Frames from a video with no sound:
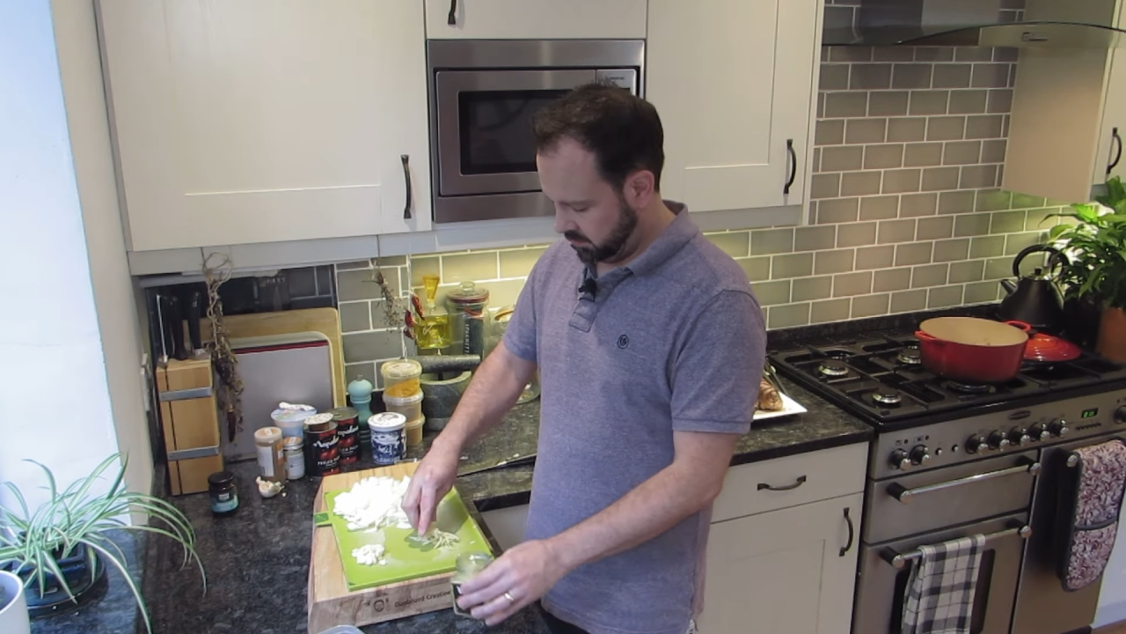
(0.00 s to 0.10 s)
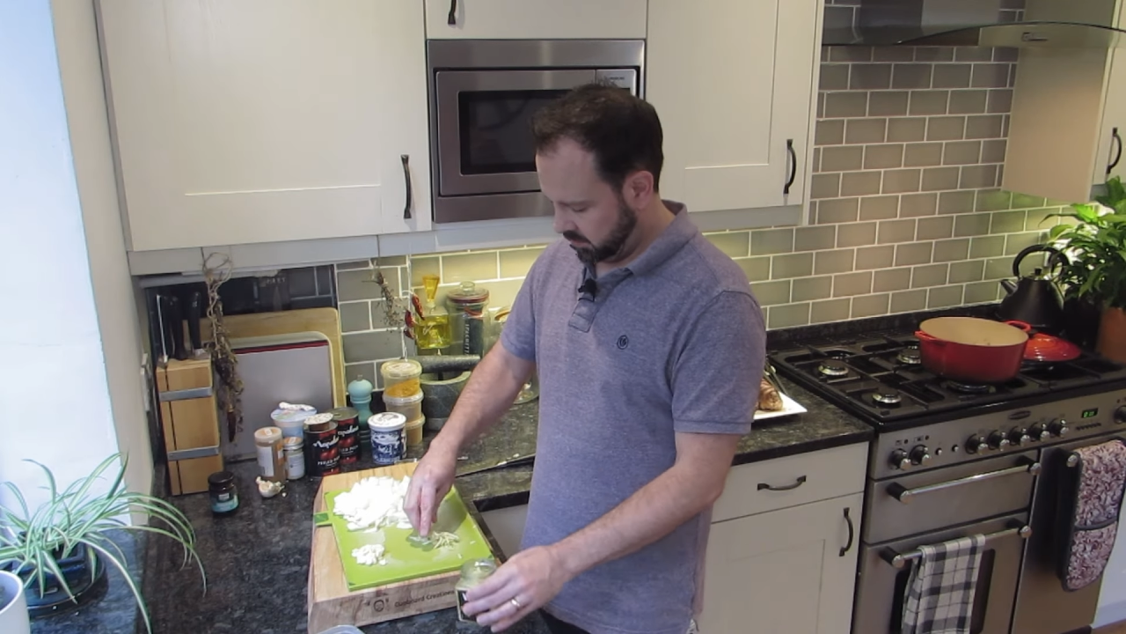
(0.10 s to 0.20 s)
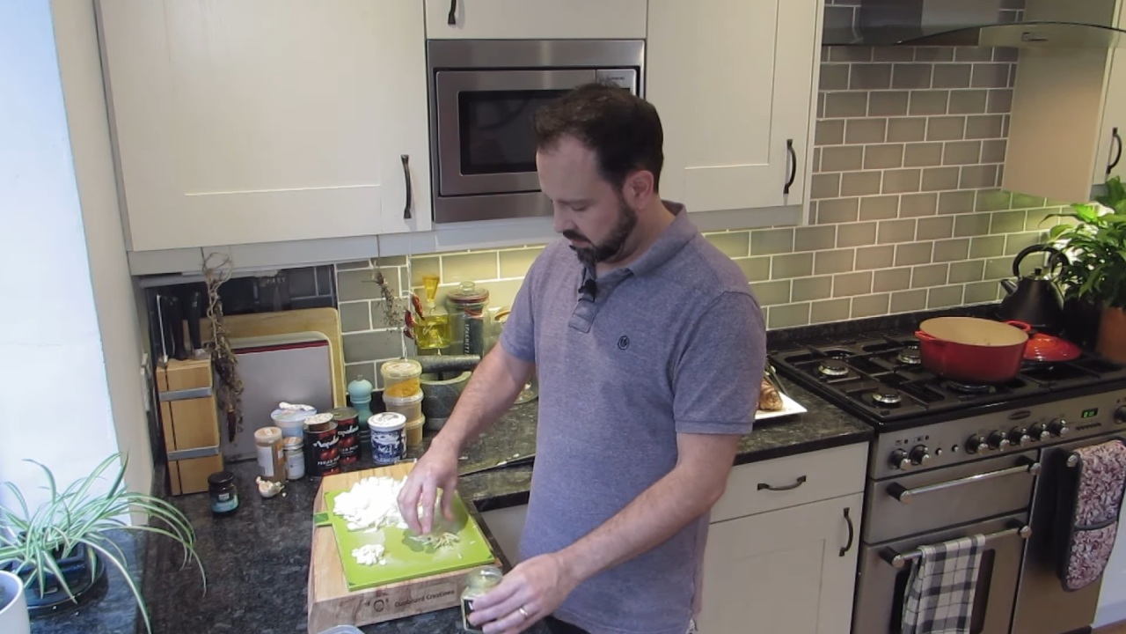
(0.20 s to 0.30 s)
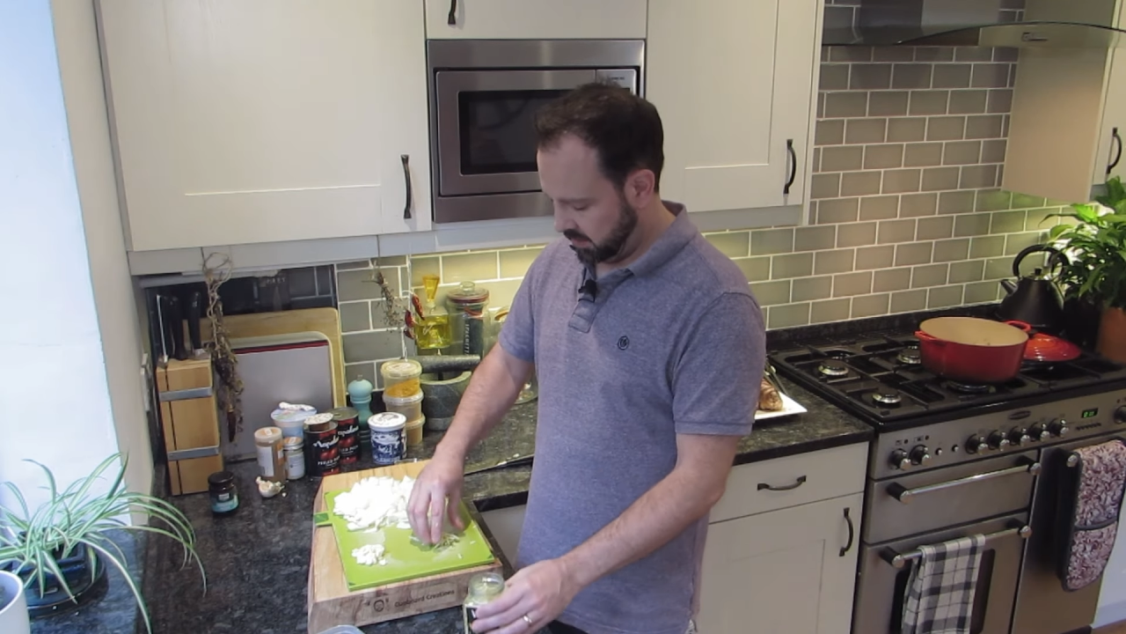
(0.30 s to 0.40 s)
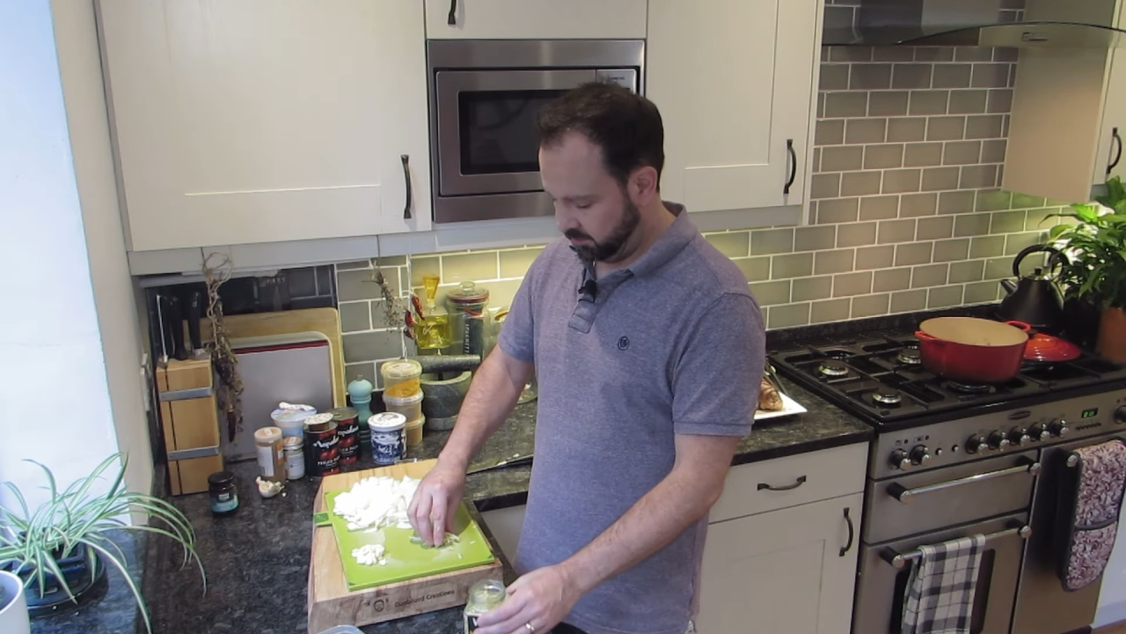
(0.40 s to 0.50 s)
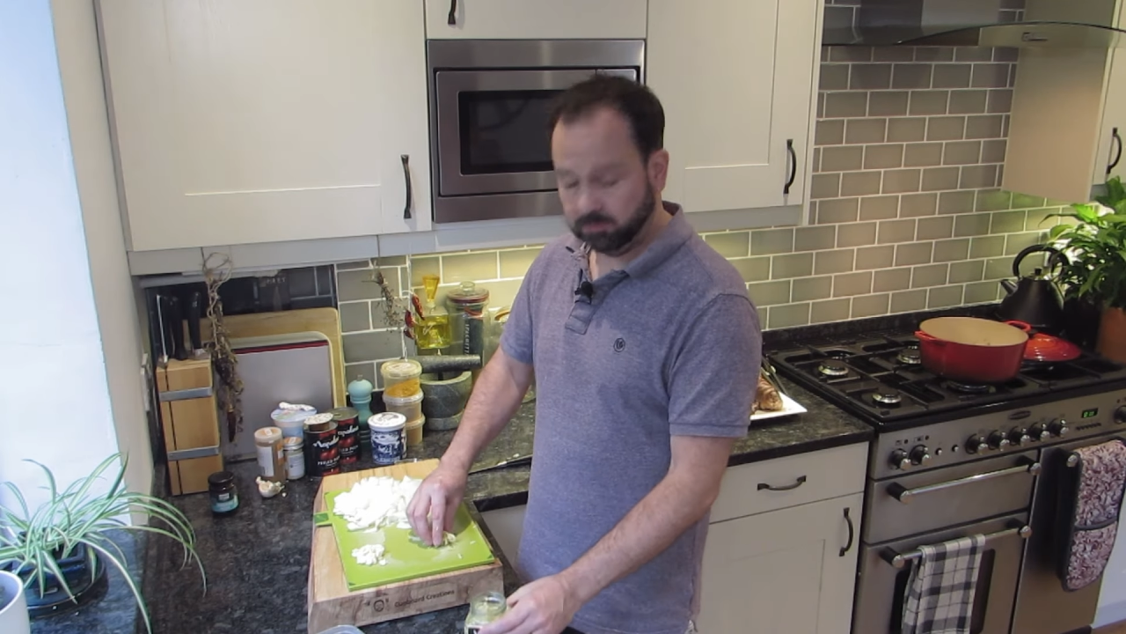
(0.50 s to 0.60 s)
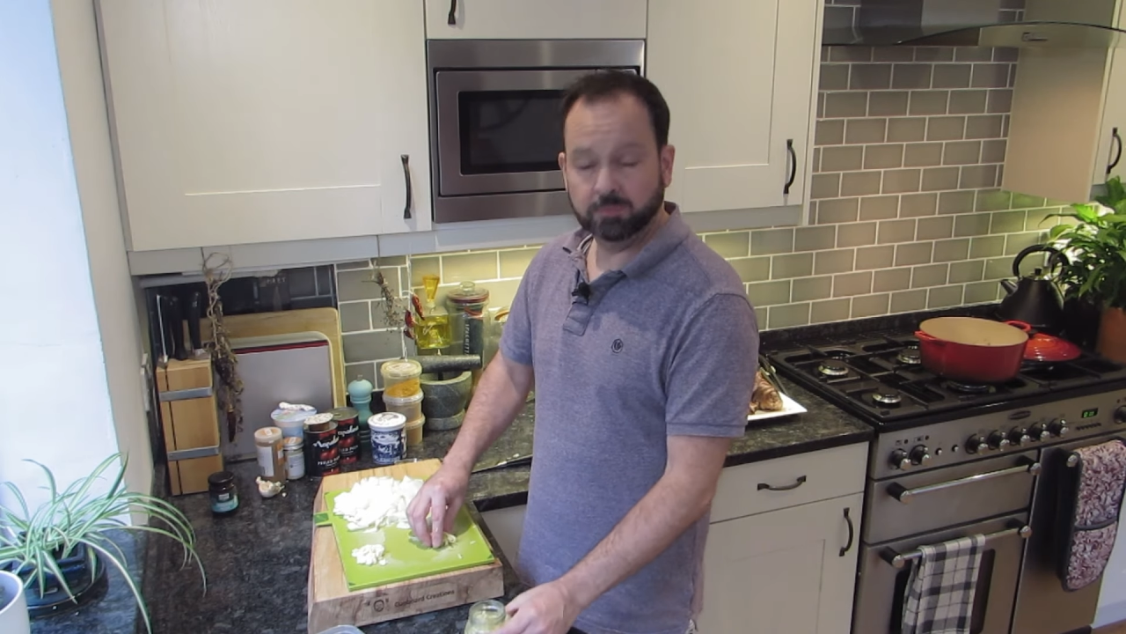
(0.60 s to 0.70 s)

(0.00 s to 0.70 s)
to keep them